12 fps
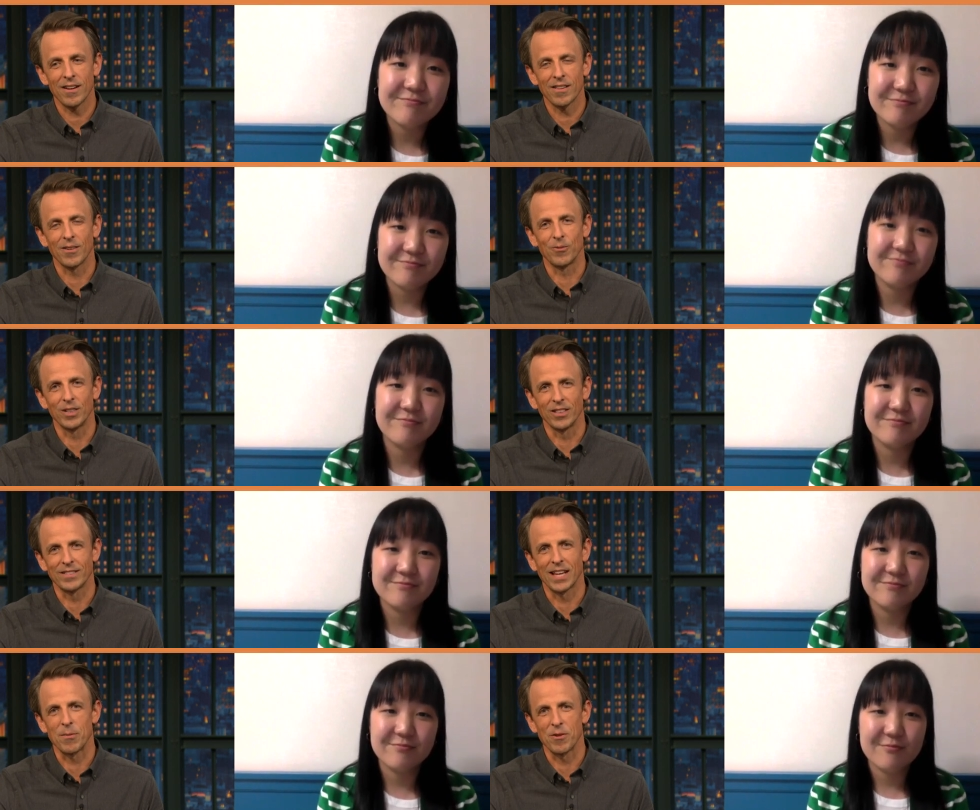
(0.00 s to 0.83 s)
Speaker 1: the
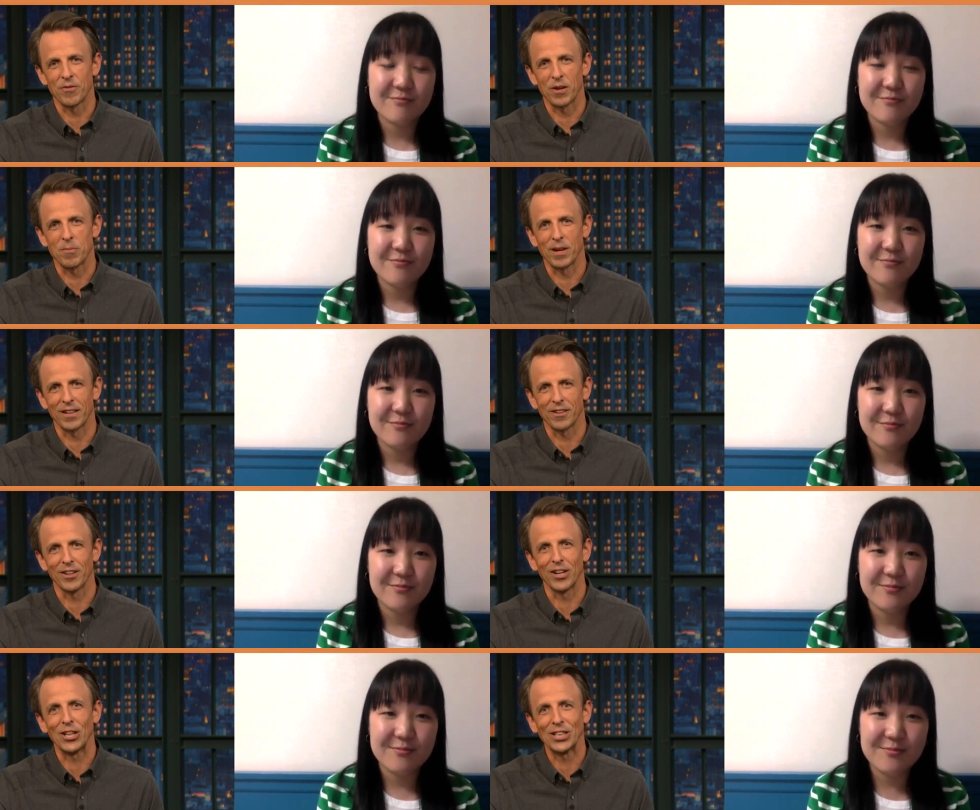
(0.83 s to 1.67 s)
real Tammy Faye
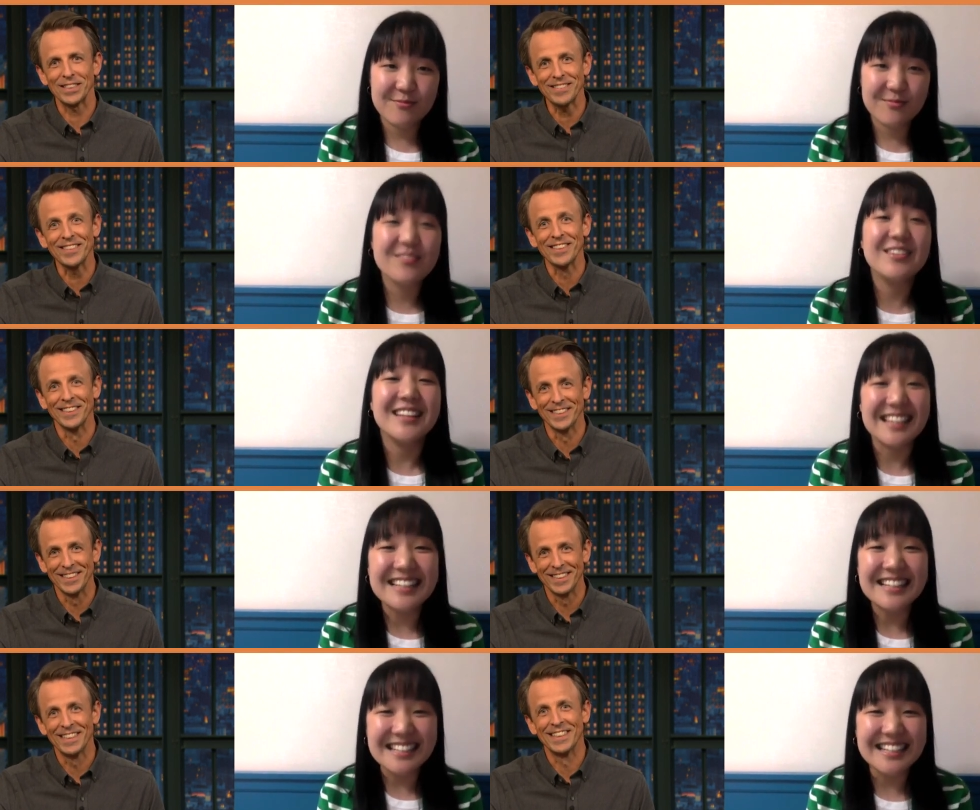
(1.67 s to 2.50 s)
Bakker and all this.
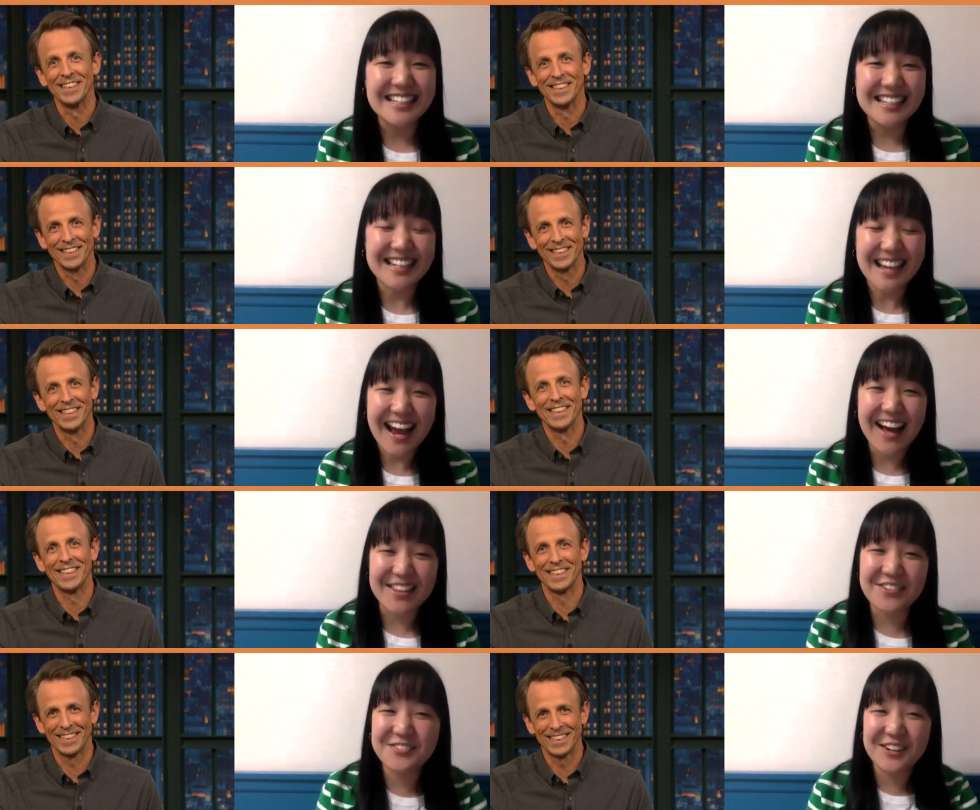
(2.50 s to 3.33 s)

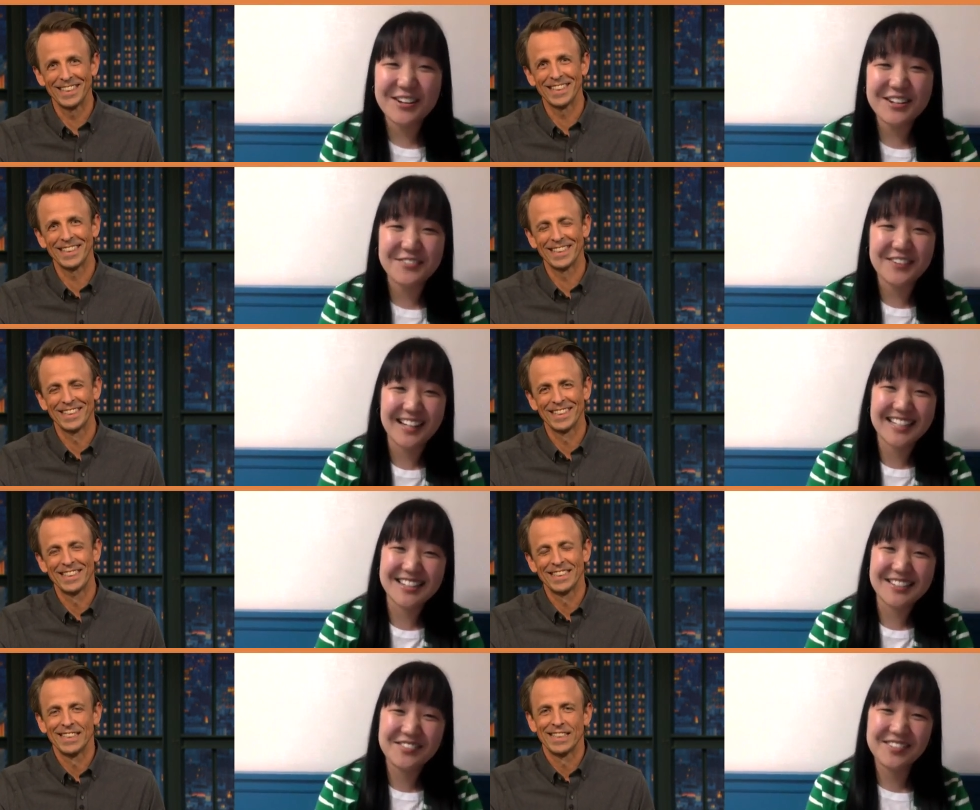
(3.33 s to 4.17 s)
Speaker 2: Yeah, they're very
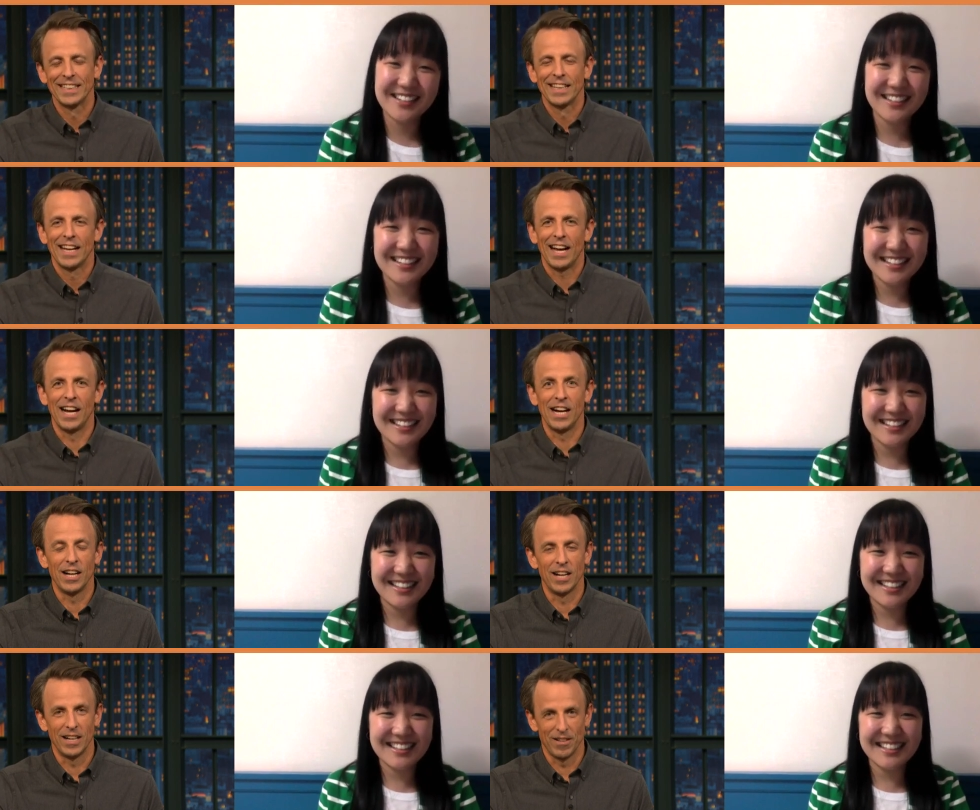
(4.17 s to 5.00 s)
effective.
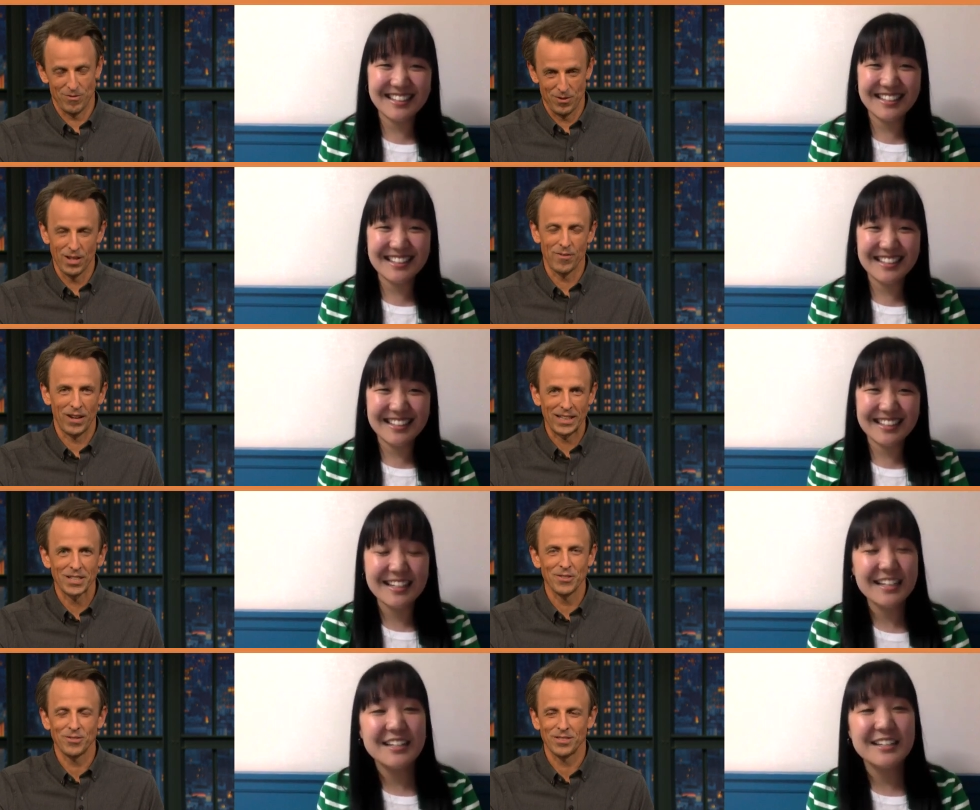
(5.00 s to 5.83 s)
Speaker 1: Uh, are they
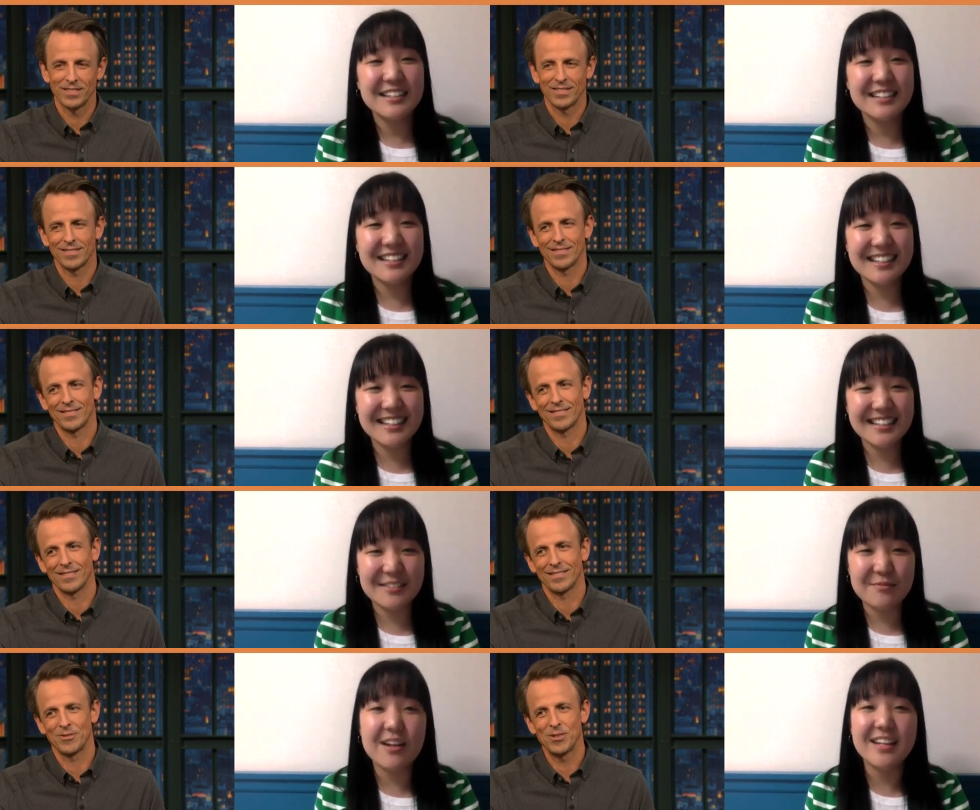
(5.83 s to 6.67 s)
effective?
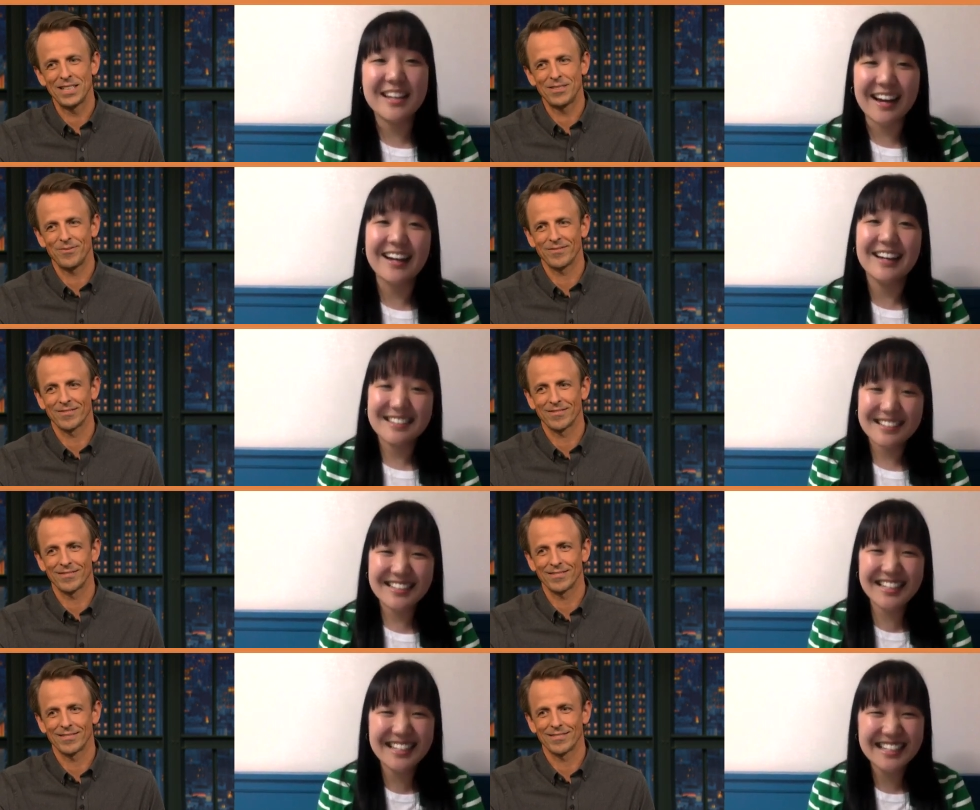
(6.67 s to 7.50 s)
Well, yeah.
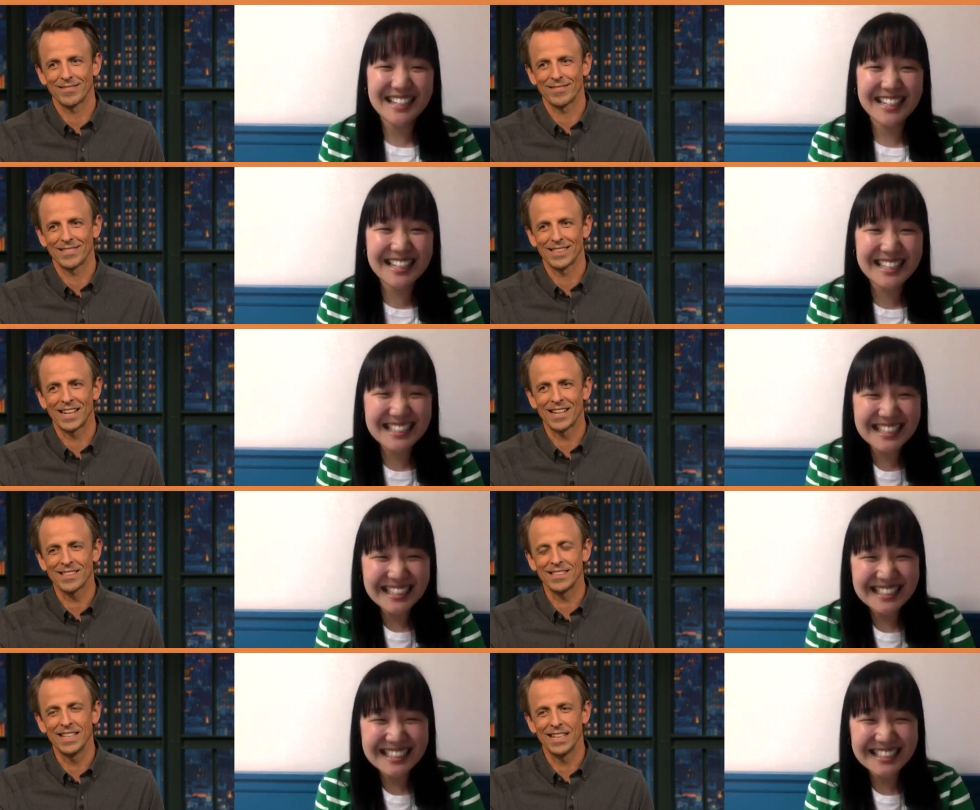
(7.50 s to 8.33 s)
I
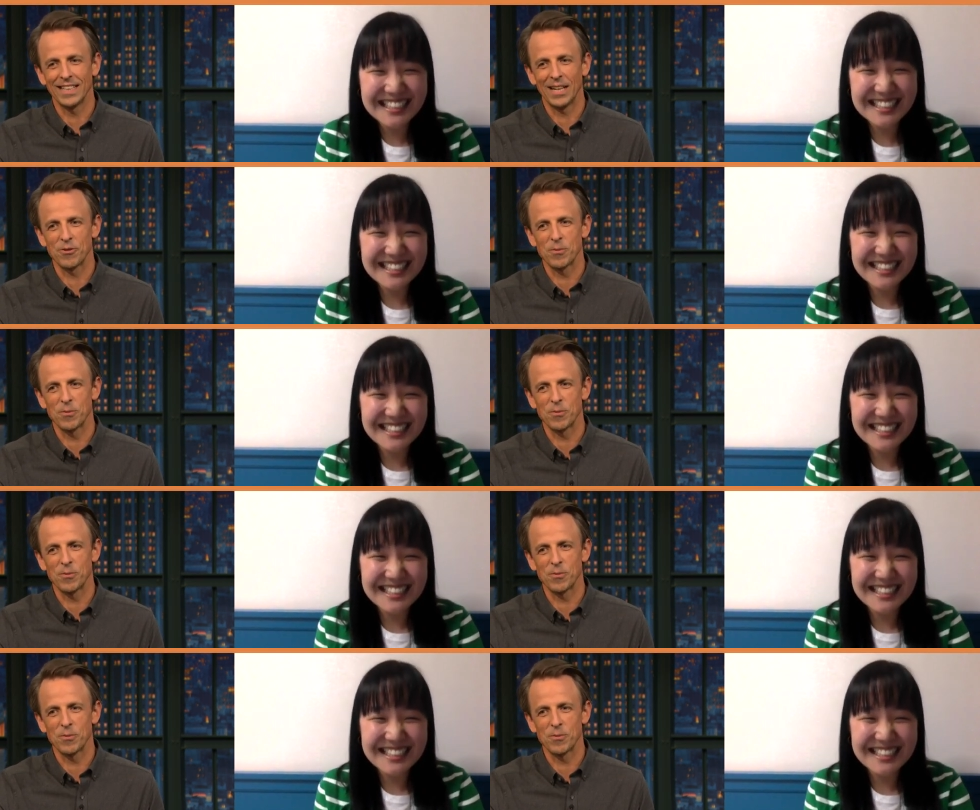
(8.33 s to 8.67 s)
guess in the end, that was